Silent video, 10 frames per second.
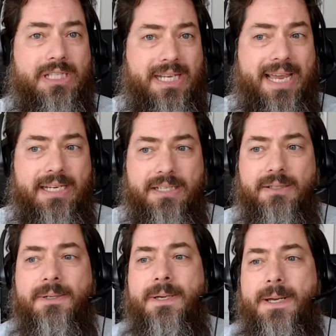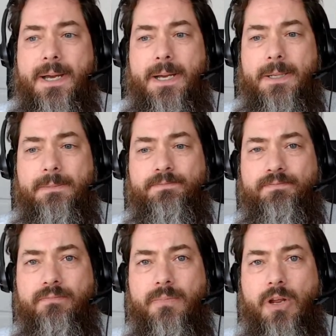site
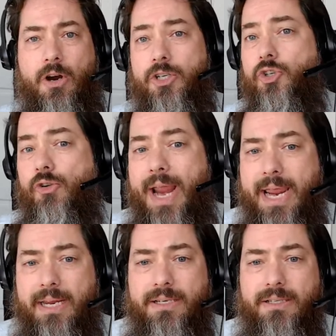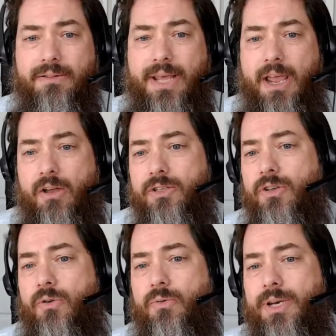are trained, they
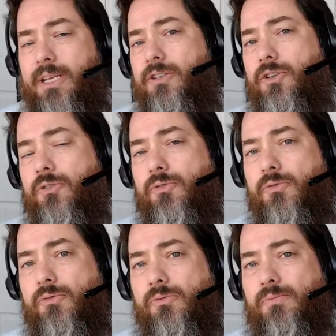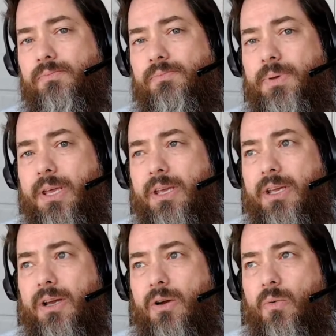also need to
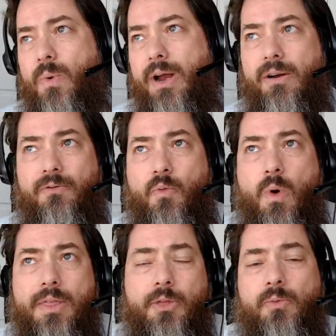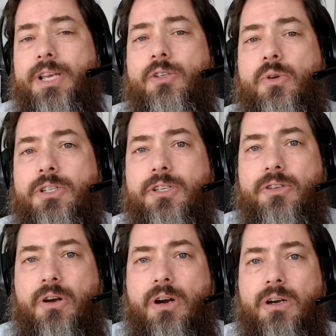be aware of what the
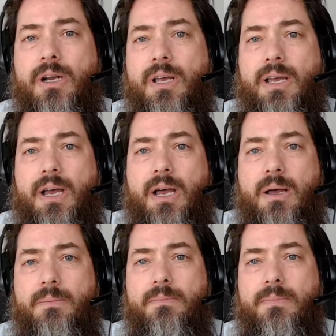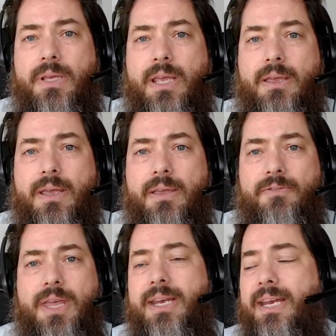resources are
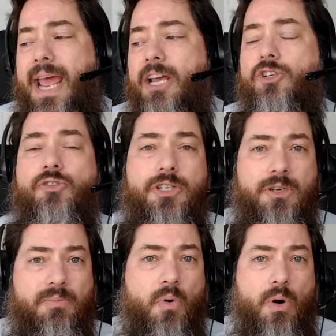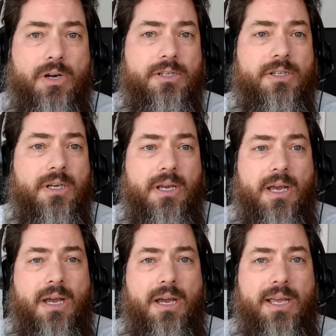if they need extra support.
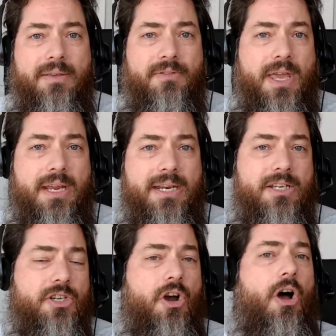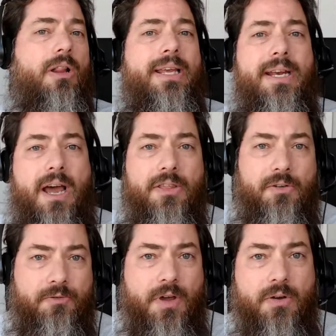If they need to call in
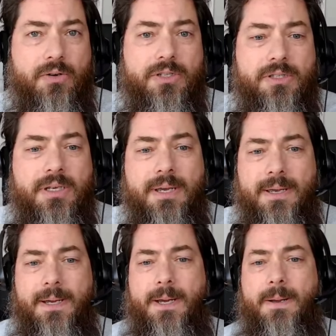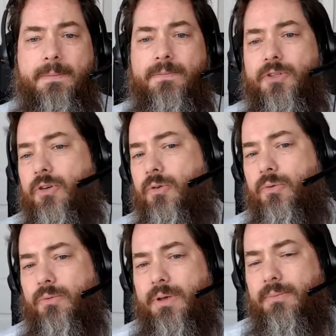other folks.
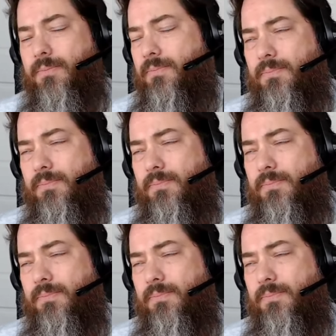So